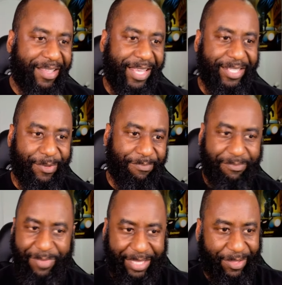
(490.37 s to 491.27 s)
that's the,
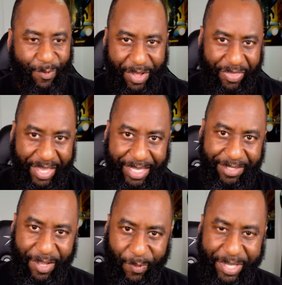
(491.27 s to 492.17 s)
like the one thing he's
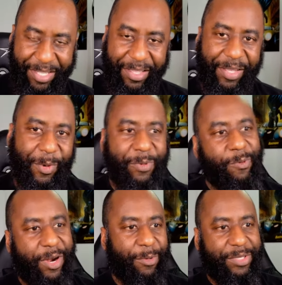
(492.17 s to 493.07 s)
done recently where,
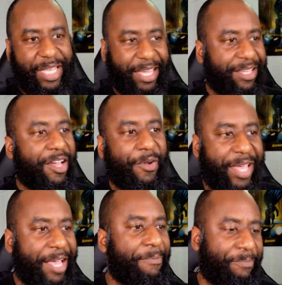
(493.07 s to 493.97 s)
where it was like, oh yeah,